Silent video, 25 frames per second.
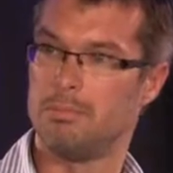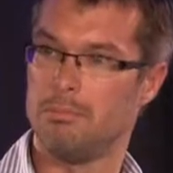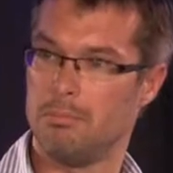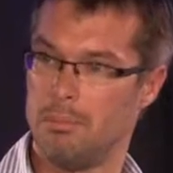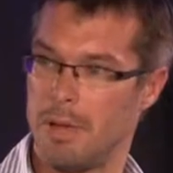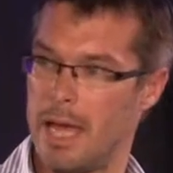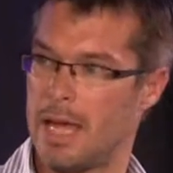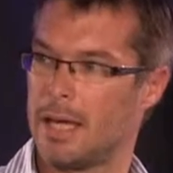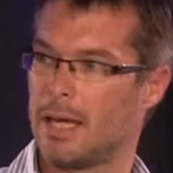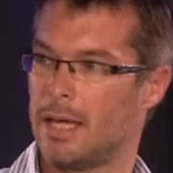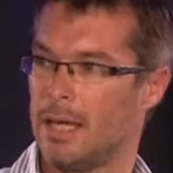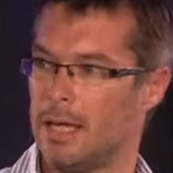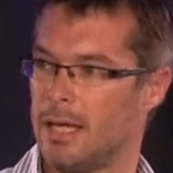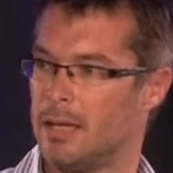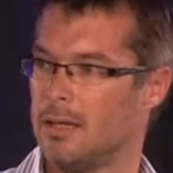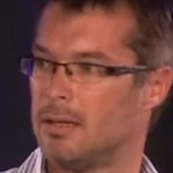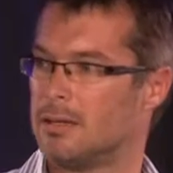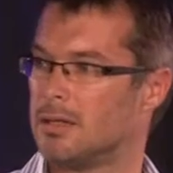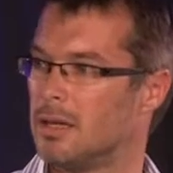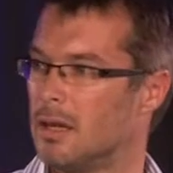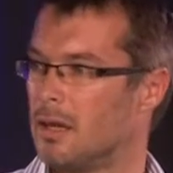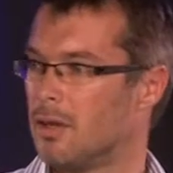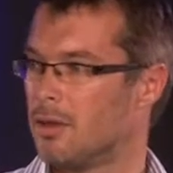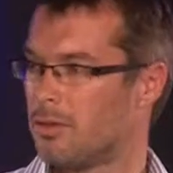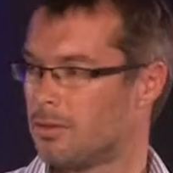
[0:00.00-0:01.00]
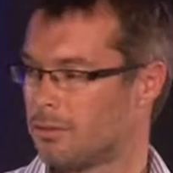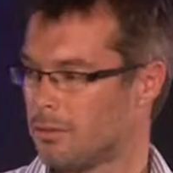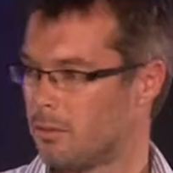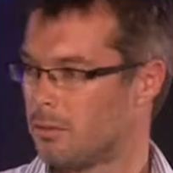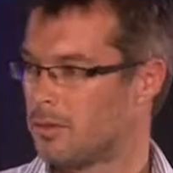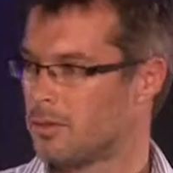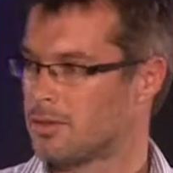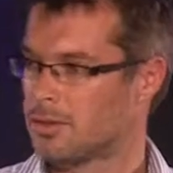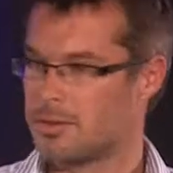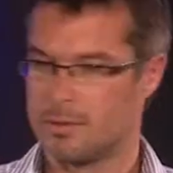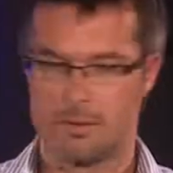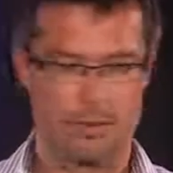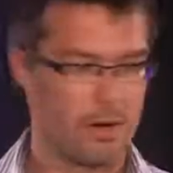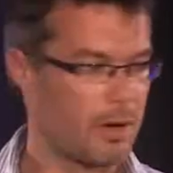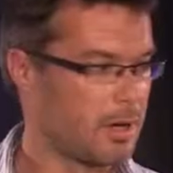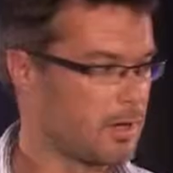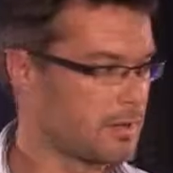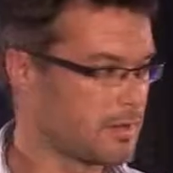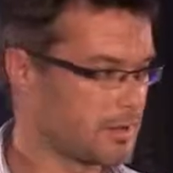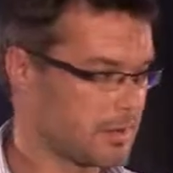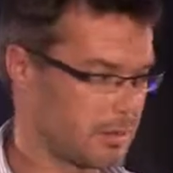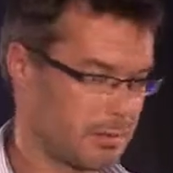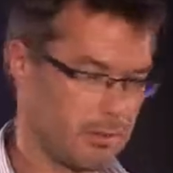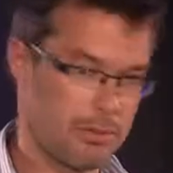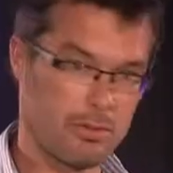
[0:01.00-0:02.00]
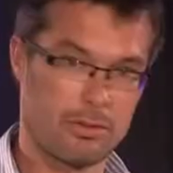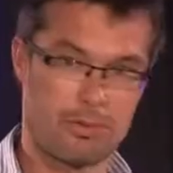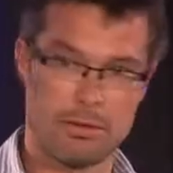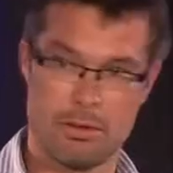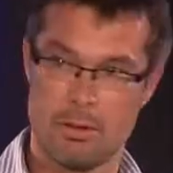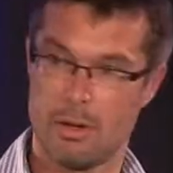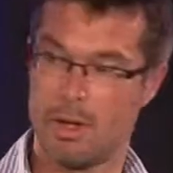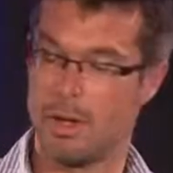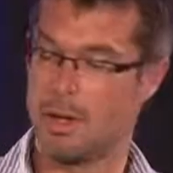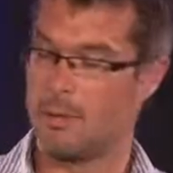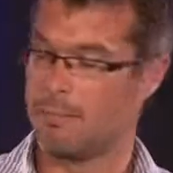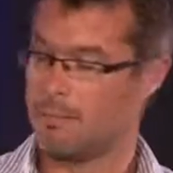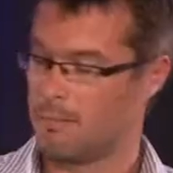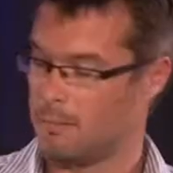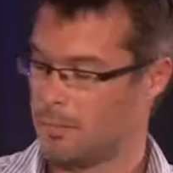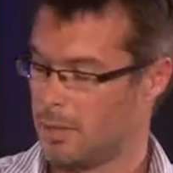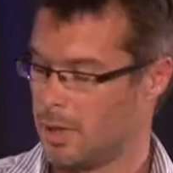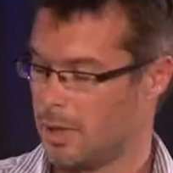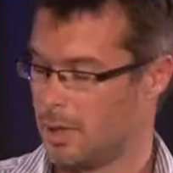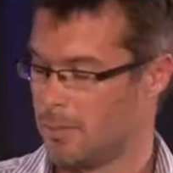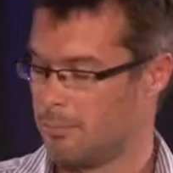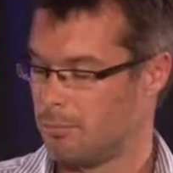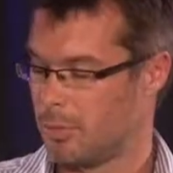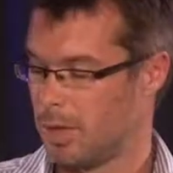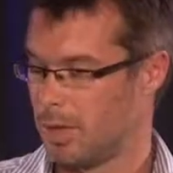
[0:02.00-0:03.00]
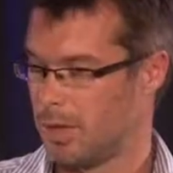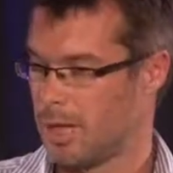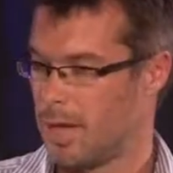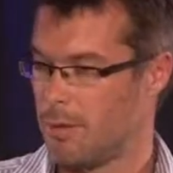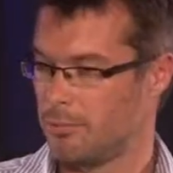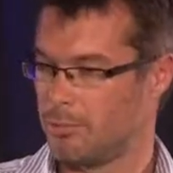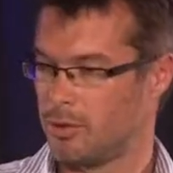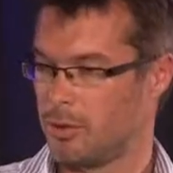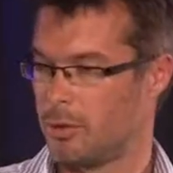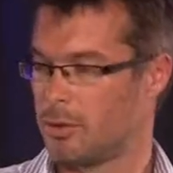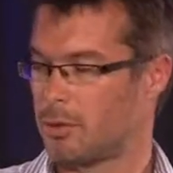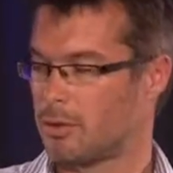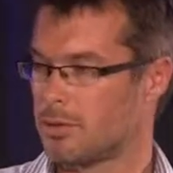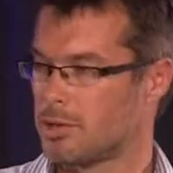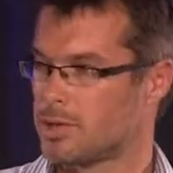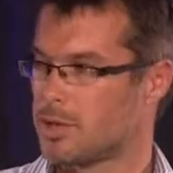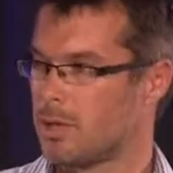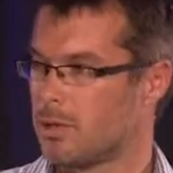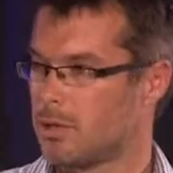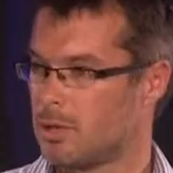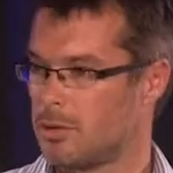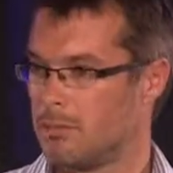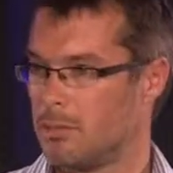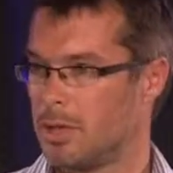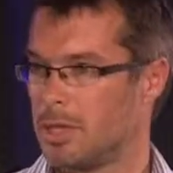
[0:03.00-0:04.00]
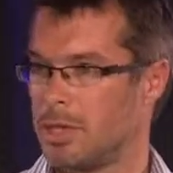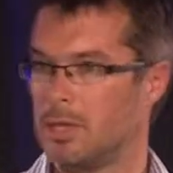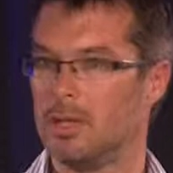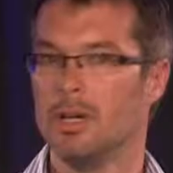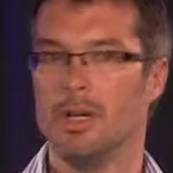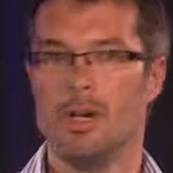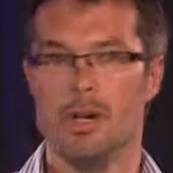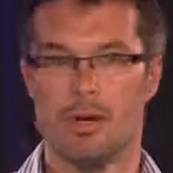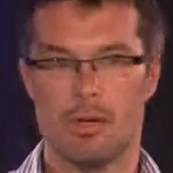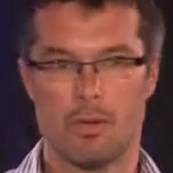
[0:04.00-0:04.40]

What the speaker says: back-end through this device, through a lap dock I'll show you in a minute,